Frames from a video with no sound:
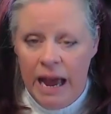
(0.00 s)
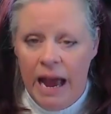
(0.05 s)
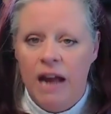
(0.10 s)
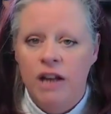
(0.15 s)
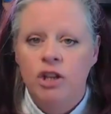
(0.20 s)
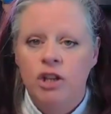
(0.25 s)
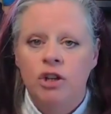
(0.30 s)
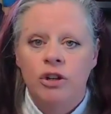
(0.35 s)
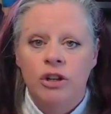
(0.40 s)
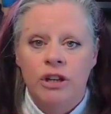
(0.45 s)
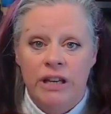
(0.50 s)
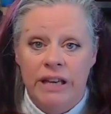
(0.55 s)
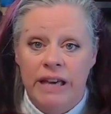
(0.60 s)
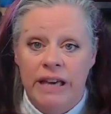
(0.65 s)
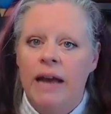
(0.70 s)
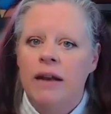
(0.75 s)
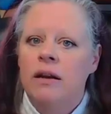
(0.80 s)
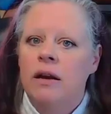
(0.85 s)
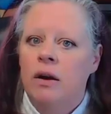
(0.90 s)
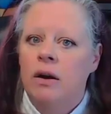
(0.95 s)
And you'll
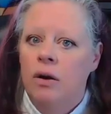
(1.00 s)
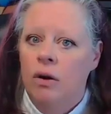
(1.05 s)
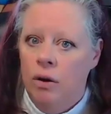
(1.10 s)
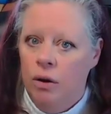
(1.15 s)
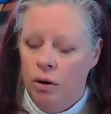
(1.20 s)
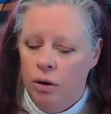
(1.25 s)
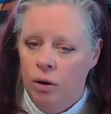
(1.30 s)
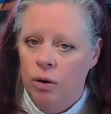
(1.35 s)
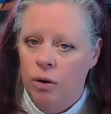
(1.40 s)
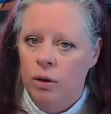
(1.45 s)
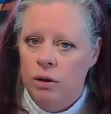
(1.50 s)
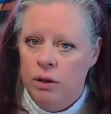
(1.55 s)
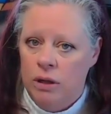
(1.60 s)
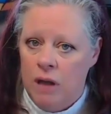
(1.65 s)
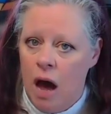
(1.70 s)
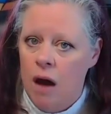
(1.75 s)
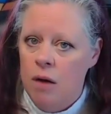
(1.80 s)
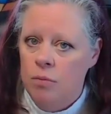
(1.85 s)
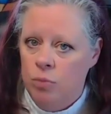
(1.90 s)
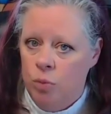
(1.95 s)
get a whole
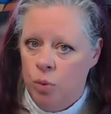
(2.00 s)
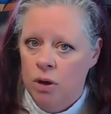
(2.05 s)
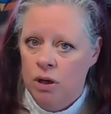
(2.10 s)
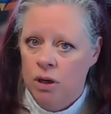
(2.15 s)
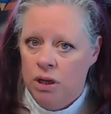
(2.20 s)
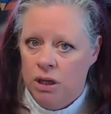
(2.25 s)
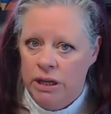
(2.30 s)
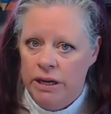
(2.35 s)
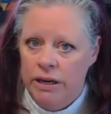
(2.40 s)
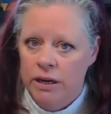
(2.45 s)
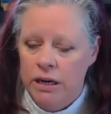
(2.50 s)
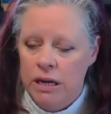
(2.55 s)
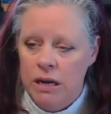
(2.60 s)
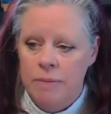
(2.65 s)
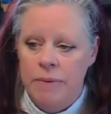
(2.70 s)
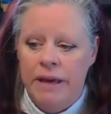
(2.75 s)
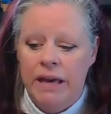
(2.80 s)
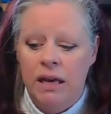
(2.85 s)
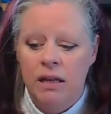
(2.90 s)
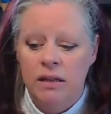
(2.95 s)
lot more clarity
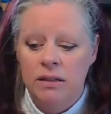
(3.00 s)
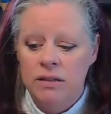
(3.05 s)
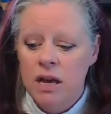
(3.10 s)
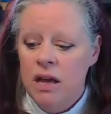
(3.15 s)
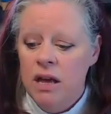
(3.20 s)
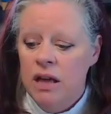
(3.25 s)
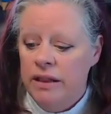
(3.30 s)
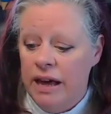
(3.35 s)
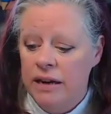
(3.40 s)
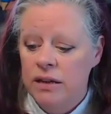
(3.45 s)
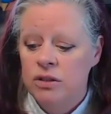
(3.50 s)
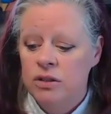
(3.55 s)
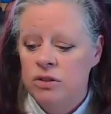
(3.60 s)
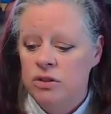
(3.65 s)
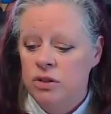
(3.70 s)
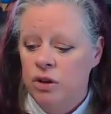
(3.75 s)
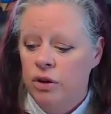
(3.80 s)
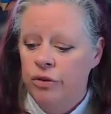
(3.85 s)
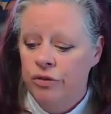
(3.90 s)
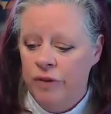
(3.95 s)
because that is
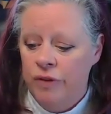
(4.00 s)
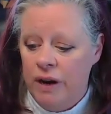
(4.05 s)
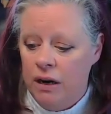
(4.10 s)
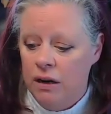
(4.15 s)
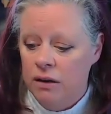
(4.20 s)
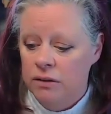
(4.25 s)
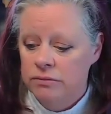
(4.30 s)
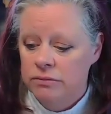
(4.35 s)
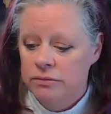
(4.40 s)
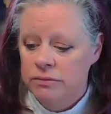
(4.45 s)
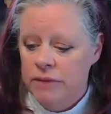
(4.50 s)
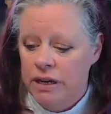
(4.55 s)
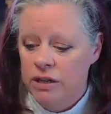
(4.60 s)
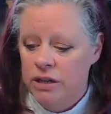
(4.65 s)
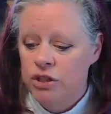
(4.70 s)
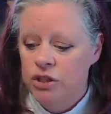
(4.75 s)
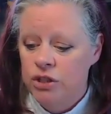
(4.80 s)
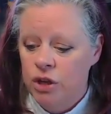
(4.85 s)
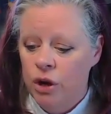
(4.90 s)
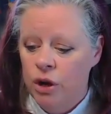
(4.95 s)
so fair. That
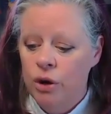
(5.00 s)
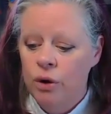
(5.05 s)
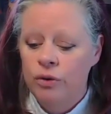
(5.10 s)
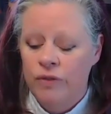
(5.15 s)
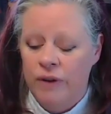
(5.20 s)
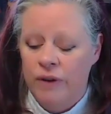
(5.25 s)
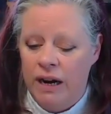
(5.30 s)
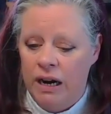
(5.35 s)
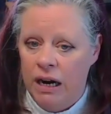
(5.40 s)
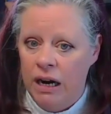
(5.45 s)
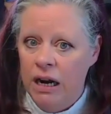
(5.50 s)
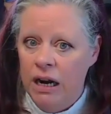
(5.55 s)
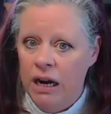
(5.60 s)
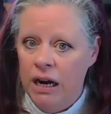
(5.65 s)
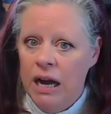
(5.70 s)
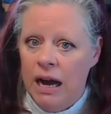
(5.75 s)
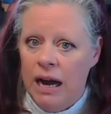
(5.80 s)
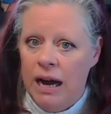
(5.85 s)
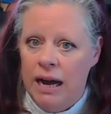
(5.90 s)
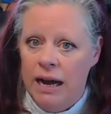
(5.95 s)
is so fair
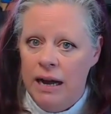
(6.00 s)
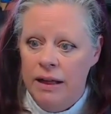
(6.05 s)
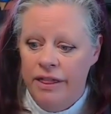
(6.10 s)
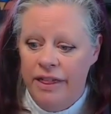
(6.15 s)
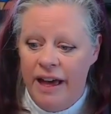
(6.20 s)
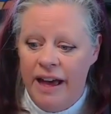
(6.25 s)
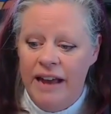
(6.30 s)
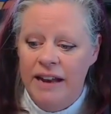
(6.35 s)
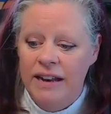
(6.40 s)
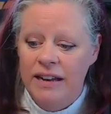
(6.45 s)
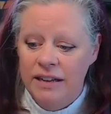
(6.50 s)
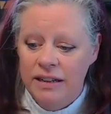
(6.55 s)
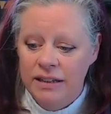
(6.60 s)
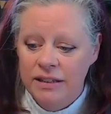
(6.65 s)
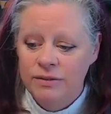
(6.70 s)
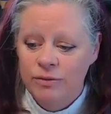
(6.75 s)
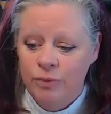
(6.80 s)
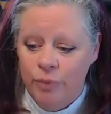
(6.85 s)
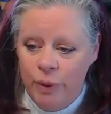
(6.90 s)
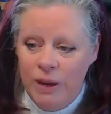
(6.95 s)
that
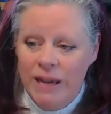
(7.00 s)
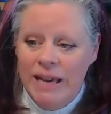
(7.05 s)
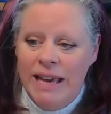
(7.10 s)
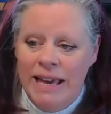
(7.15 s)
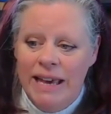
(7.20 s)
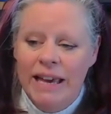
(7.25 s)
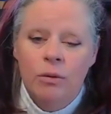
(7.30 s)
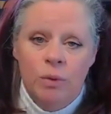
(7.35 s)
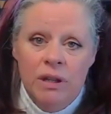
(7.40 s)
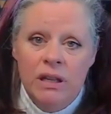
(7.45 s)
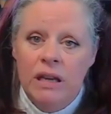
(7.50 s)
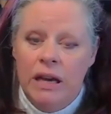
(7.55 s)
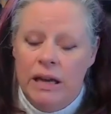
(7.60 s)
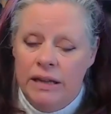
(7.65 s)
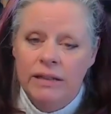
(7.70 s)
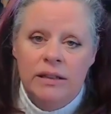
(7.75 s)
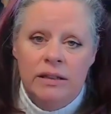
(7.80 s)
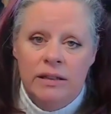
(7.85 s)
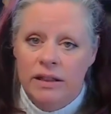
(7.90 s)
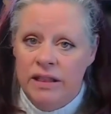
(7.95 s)
we could get
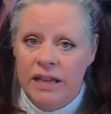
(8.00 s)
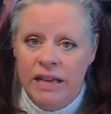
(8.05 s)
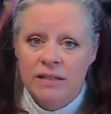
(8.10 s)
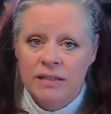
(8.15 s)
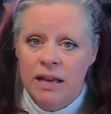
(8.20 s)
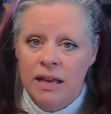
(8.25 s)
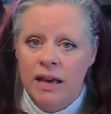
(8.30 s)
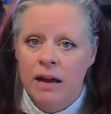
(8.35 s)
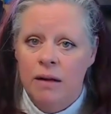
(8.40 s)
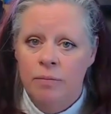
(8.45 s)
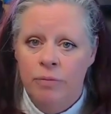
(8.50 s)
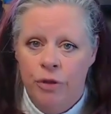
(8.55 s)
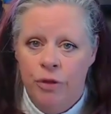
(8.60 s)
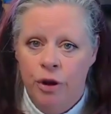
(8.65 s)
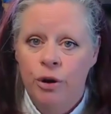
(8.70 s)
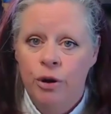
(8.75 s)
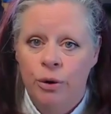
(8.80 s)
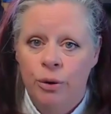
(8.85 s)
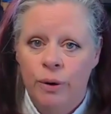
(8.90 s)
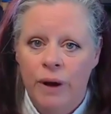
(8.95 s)
really, things can come
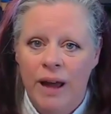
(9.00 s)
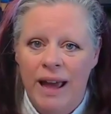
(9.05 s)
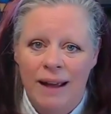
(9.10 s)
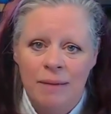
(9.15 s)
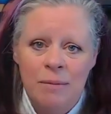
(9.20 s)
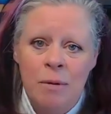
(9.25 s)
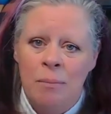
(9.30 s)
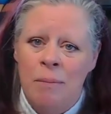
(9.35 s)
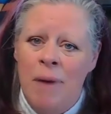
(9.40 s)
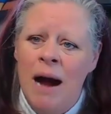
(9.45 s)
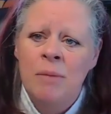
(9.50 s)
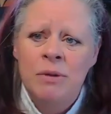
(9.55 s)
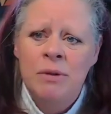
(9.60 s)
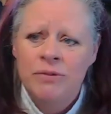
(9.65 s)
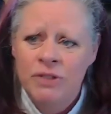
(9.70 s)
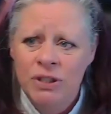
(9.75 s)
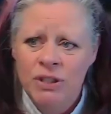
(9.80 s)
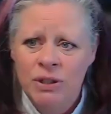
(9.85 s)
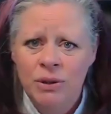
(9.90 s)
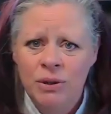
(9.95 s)
through. I'm a mom
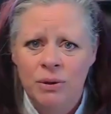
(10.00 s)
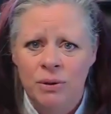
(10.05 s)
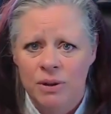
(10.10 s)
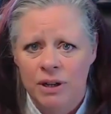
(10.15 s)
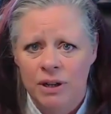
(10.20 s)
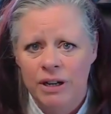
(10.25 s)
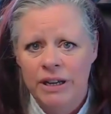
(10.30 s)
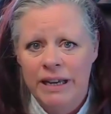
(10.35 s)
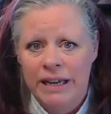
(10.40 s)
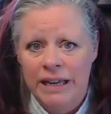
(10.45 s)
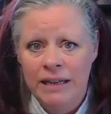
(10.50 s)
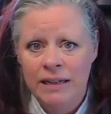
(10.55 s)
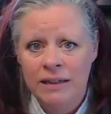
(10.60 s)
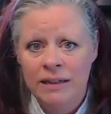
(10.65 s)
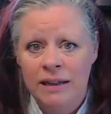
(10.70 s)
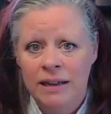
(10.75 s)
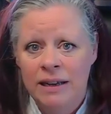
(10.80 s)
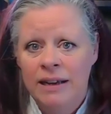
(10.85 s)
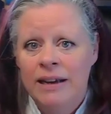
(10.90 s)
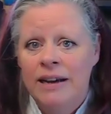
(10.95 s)
of two. Are you
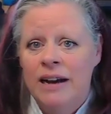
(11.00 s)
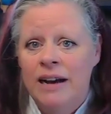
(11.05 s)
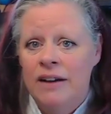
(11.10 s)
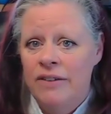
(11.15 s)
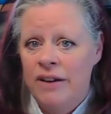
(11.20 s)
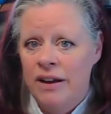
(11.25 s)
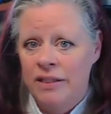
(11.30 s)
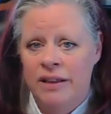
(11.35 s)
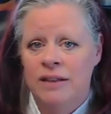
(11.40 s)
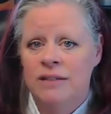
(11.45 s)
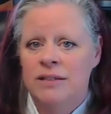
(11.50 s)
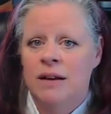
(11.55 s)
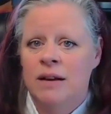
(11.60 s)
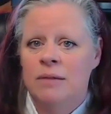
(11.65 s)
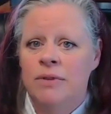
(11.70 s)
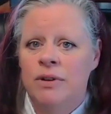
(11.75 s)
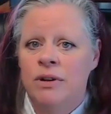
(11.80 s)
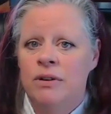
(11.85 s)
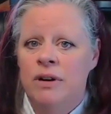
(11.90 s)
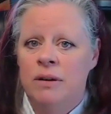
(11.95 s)
kidding? I've had things
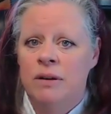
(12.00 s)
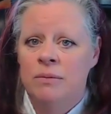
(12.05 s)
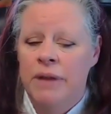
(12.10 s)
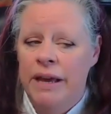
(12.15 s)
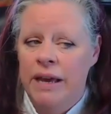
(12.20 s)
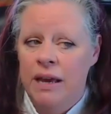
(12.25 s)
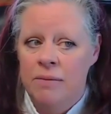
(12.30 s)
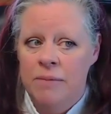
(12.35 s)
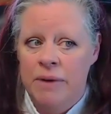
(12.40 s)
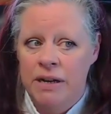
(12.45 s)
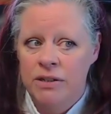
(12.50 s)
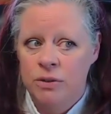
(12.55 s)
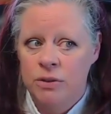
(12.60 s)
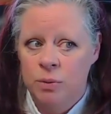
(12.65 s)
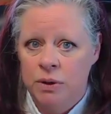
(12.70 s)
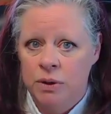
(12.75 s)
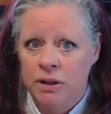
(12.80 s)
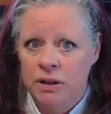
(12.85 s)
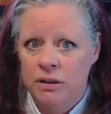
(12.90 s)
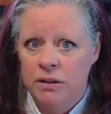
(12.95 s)
come through and I'm like, am I just
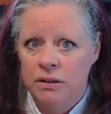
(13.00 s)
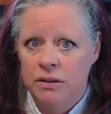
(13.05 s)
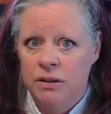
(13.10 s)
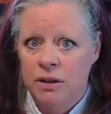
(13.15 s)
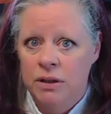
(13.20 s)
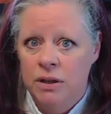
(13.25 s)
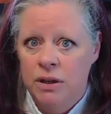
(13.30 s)
worried?